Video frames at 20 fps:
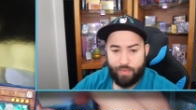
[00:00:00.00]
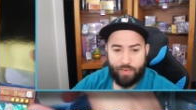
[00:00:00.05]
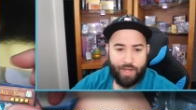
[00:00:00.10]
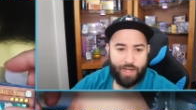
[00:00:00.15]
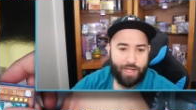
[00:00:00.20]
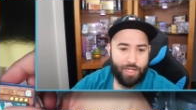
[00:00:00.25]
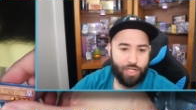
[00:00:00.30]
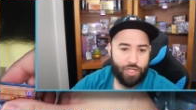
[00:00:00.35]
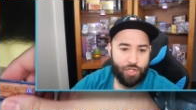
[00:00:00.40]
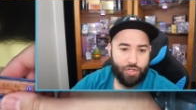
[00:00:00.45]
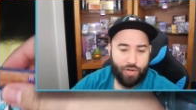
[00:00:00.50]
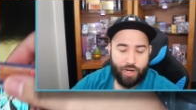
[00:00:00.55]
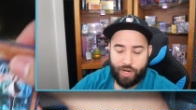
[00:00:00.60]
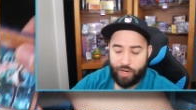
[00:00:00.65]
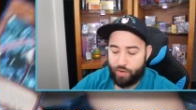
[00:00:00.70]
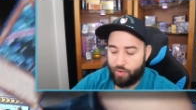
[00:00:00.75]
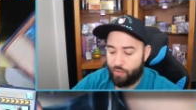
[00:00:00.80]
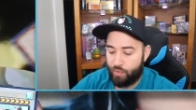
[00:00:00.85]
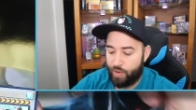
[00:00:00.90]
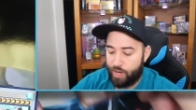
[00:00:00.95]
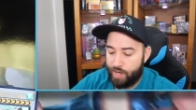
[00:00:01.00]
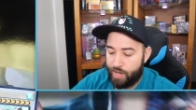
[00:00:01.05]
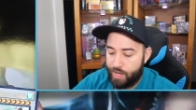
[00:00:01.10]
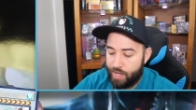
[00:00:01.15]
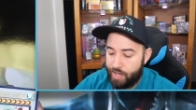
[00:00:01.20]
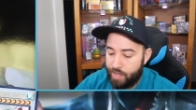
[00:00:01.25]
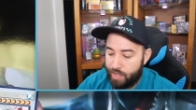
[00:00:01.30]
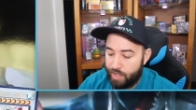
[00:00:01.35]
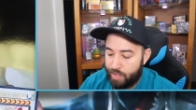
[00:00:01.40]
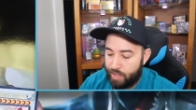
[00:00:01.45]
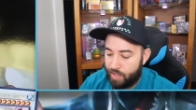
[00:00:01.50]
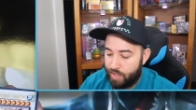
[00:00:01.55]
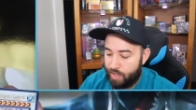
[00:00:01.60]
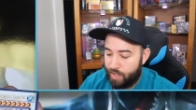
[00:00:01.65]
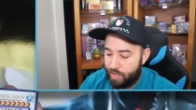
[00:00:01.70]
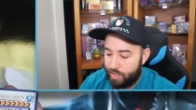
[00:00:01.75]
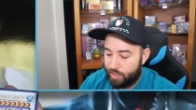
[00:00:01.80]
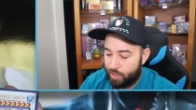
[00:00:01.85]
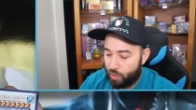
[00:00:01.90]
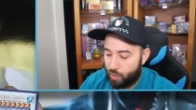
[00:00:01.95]
Ace Striker Ray.
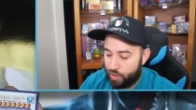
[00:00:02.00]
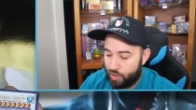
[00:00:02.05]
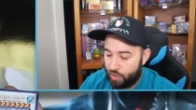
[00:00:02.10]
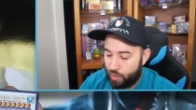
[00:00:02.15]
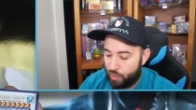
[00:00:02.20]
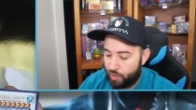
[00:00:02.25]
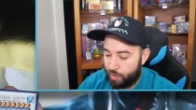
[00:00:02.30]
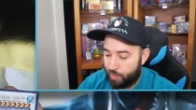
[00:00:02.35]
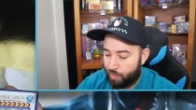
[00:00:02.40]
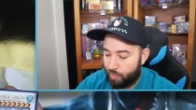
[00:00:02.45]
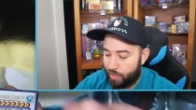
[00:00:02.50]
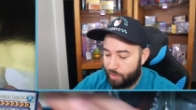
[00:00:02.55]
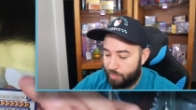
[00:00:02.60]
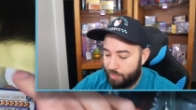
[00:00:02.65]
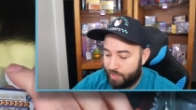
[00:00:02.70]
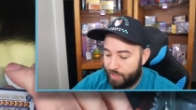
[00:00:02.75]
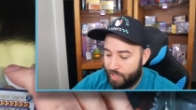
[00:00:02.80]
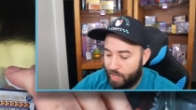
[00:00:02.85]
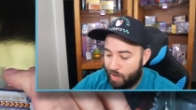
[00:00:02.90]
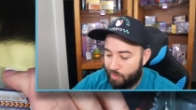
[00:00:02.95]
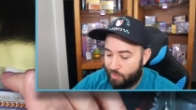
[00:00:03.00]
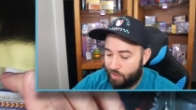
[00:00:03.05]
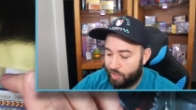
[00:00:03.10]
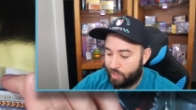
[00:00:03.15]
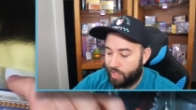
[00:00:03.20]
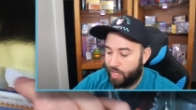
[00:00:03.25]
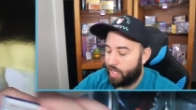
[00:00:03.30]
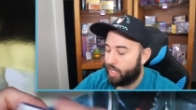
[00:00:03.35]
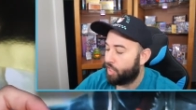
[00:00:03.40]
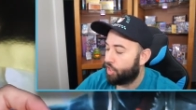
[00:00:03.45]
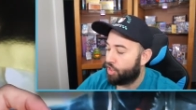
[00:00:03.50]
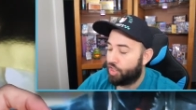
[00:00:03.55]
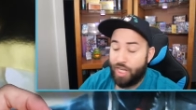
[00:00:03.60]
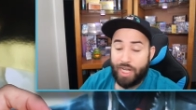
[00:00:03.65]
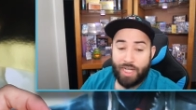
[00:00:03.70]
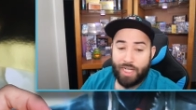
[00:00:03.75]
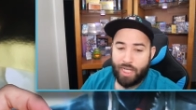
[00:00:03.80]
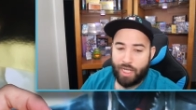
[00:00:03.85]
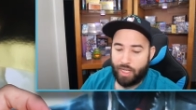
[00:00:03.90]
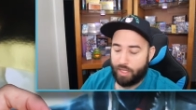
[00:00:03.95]
Sword Soul Supreme Sovereign.
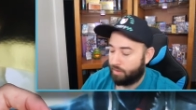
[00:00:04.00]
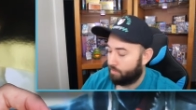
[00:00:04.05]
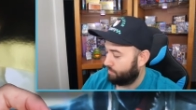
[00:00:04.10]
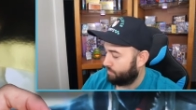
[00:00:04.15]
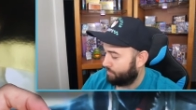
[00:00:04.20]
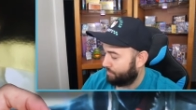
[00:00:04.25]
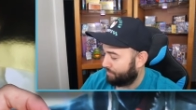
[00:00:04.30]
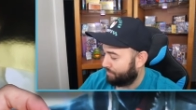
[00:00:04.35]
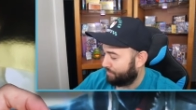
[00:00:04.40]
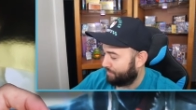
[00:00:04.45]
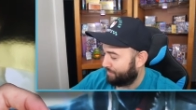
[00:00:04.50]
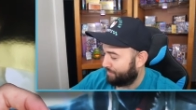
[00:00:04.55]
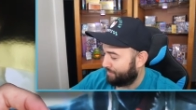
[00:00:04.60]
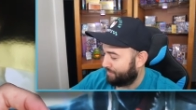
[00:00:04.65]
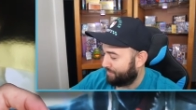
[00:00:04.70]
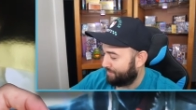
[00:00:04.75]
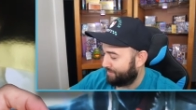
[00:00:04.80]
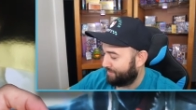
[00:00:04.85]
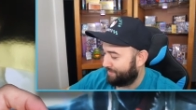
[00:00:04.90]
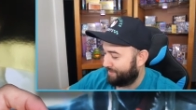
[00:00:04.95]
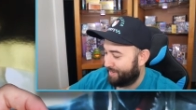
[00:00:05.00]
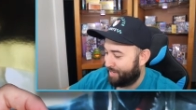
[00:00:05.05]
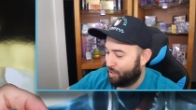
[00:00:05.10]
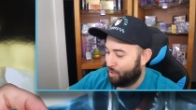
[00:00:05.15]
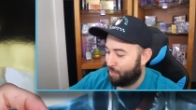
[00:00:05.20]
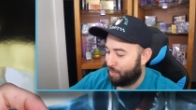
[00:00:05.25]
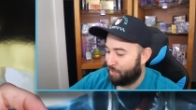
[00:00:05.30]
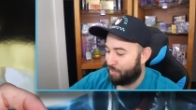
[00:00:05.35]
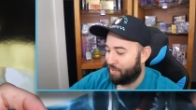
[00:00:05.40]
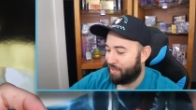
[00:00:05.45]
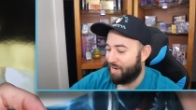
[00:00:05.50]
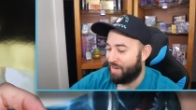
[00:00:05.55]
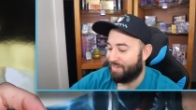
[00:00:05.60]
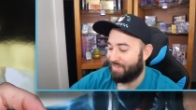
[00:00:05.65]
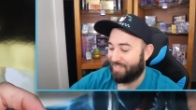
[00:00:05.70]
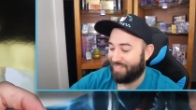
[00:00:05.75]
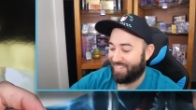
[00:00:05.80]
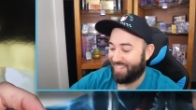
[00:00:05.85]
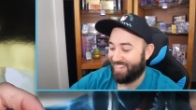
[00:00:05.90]
Chinging, I hope I pronounced